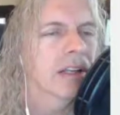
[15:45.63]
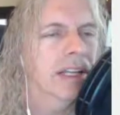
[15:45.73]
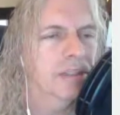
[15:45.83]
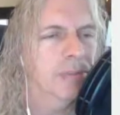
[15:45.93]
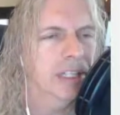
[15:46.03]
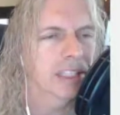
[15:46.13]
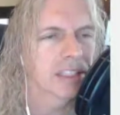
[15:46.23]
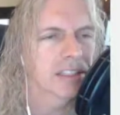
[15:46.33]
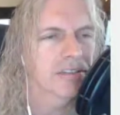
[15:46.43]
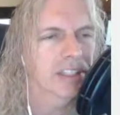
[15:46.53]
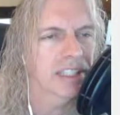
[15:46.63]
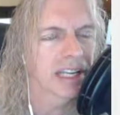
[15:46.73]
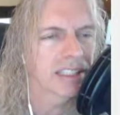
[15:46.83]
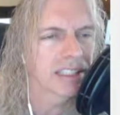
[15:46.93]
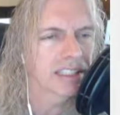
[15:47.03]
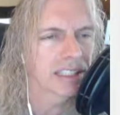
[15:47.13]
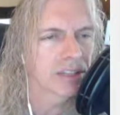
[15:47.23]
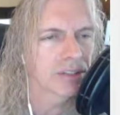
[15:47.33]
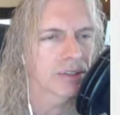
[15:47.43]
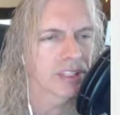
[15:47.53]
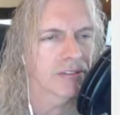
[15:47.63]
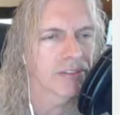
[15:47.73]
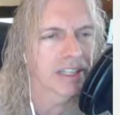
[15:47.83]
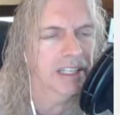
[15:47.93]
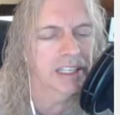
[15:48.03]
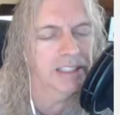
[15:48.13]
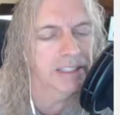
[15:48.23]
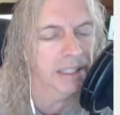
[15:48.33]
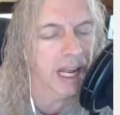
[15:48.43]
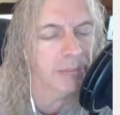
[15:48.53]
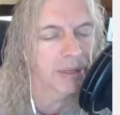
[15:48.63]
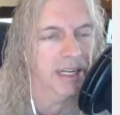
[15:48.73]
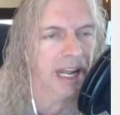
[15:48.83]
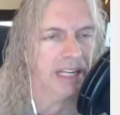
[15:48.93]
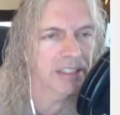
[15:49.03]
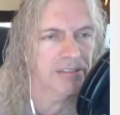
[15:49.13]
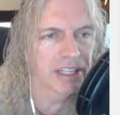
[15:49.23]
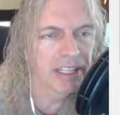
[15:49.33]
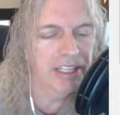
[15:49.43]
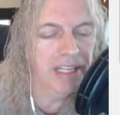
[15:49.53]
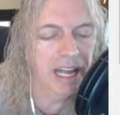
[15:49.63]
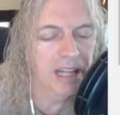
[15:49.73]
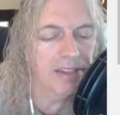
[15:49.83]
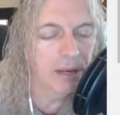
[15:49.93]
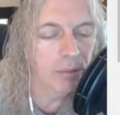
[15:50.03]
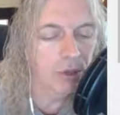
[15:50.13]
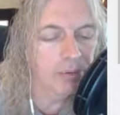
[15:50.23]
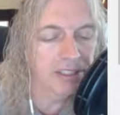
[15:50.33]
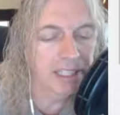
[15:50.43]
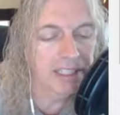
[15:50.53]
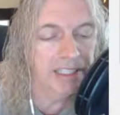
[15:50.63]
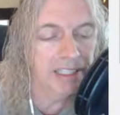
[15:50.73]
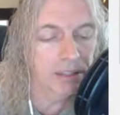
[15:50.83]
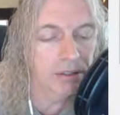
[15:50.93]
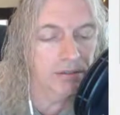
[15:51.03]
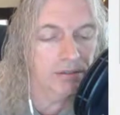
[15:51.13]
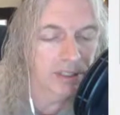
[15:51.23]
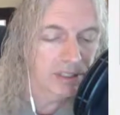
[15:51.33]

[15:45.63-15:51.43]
That's because of the SSL certificate has not been activated yet. That will be taken care of.